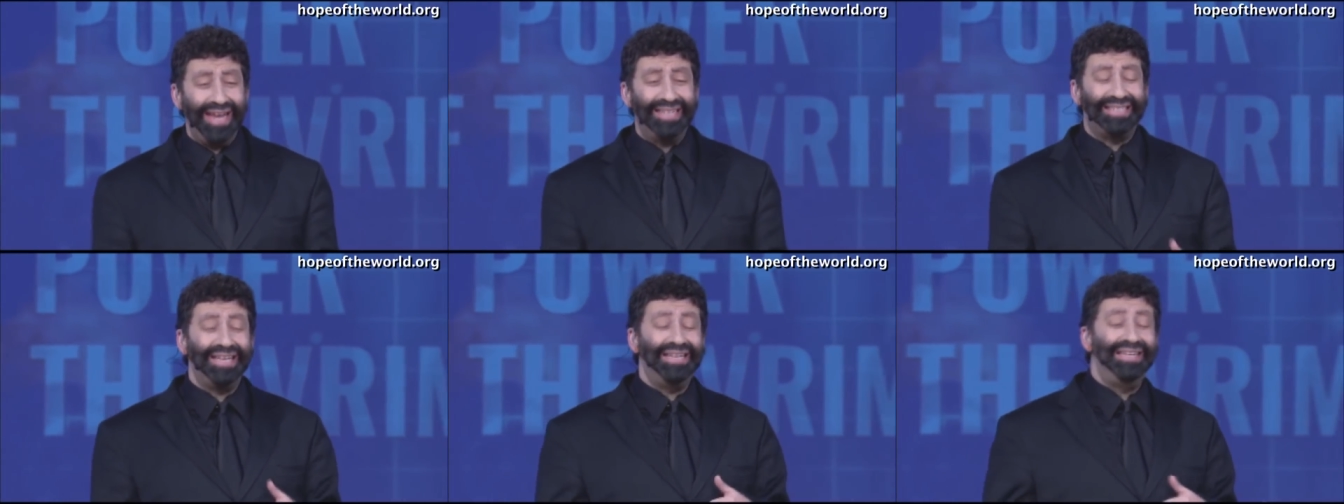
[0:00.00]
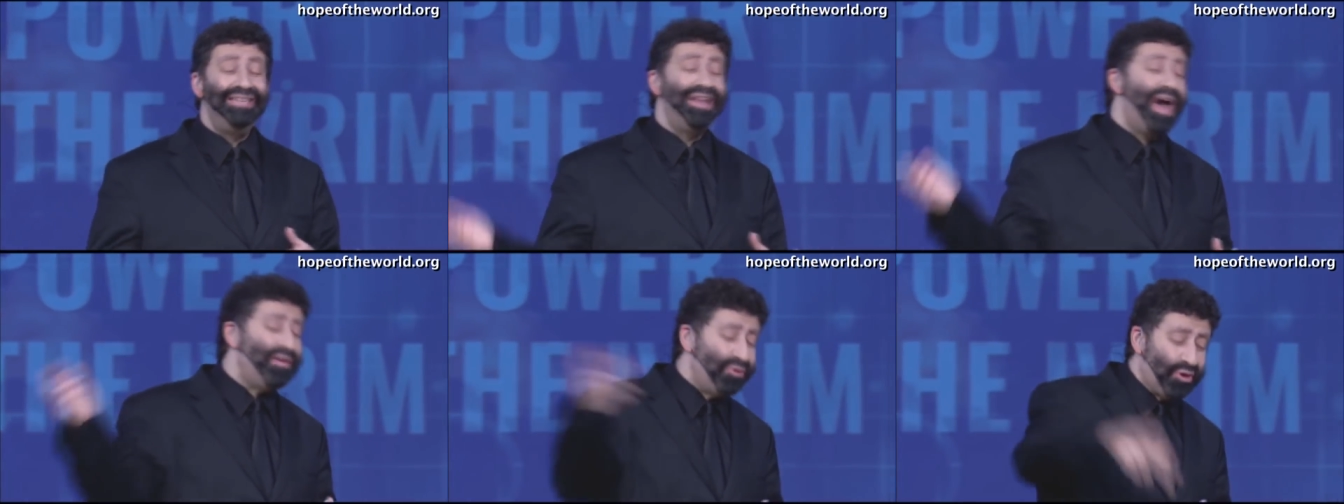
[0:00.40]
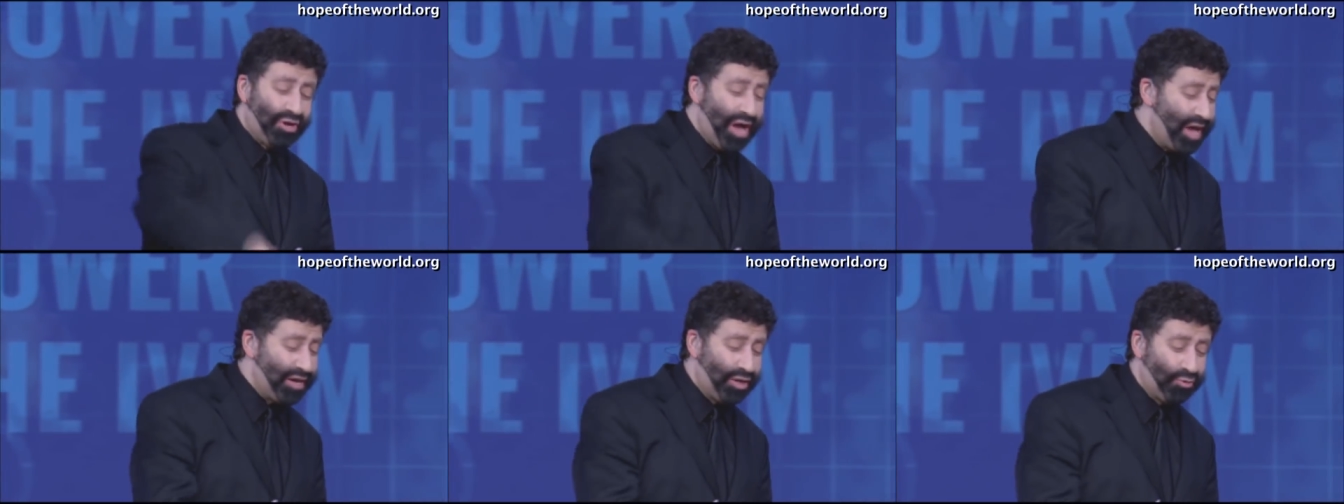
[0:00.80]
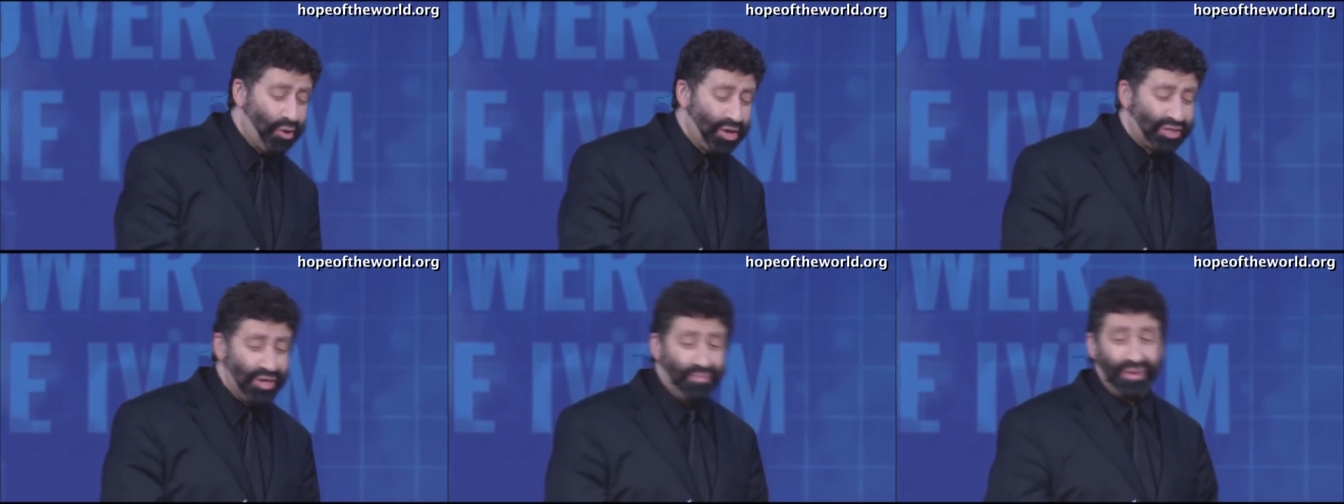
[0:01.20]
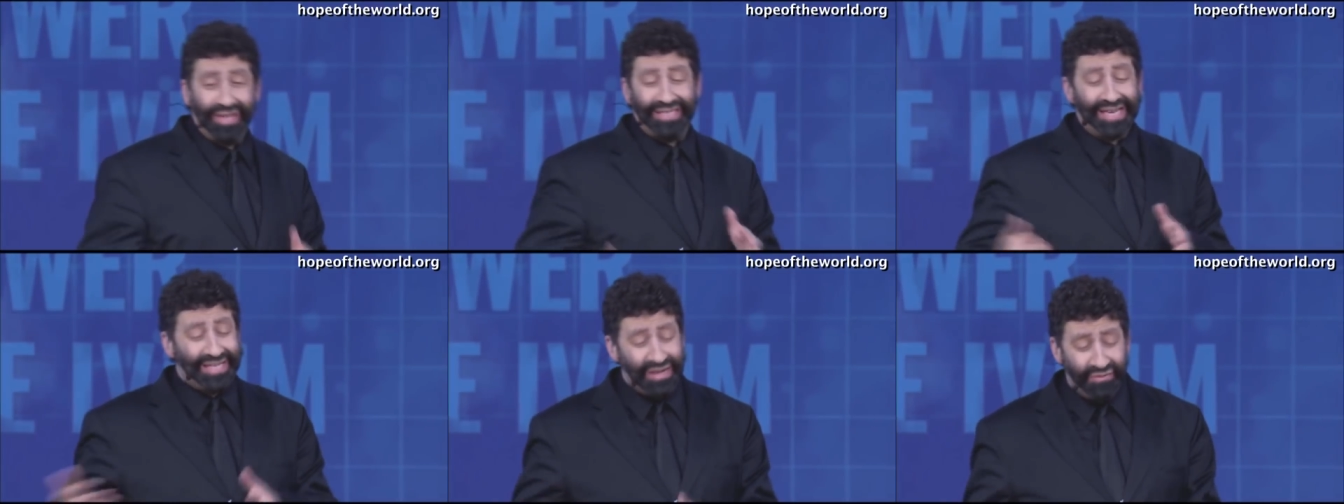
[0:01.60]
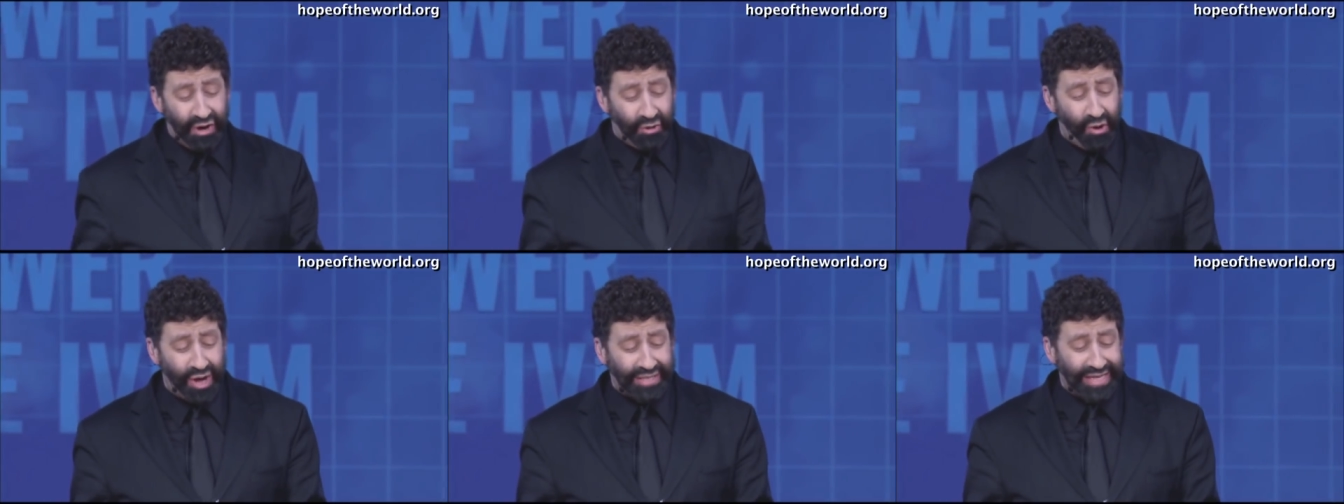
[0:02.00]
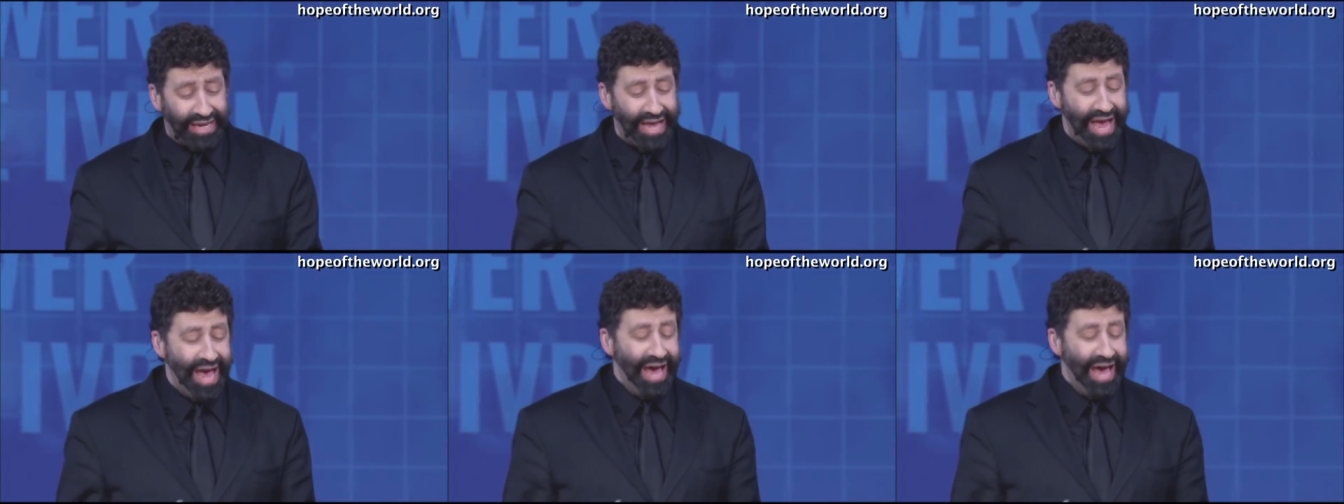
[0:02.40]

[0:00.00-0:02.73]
it's another kind of crossing, but it's a different crossing.